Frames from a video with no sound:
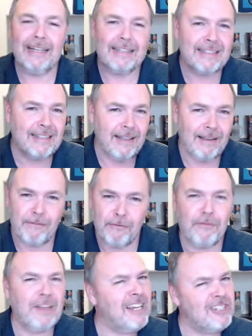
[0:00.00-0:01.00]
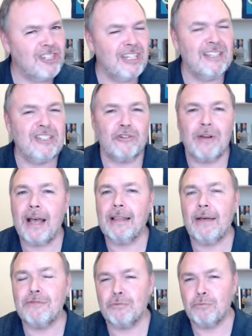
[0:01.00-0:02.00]
It it finishes. You're not
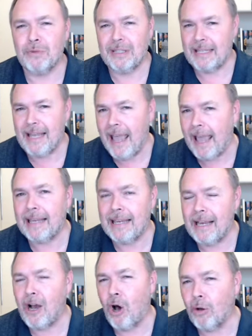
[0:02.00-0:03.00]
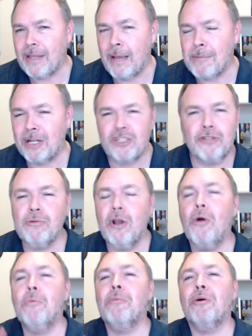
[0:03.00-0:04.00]
left really hanging all that much. You
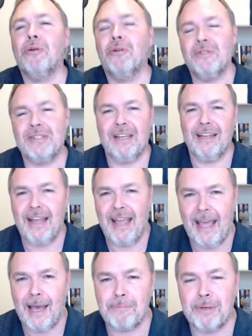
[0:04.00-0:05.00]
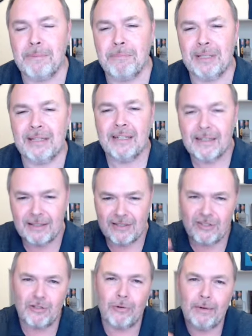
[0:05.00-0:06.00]
know more is going to happen, but the
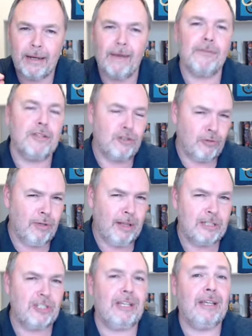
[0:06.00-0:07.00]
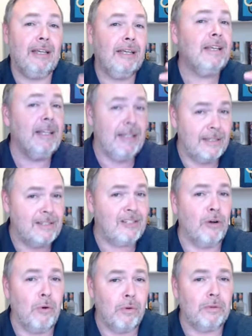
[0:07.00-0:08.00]
story of the trilogy is
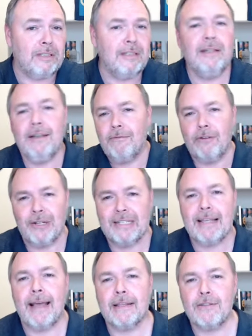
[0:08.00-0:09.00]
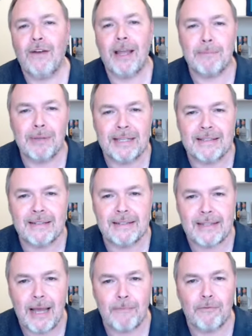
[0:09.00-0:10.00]
told. Very satisfying place to
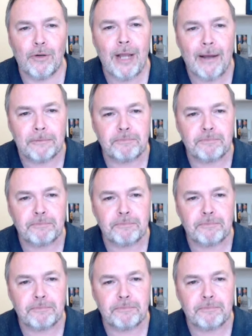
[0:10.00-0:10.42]
stop for now.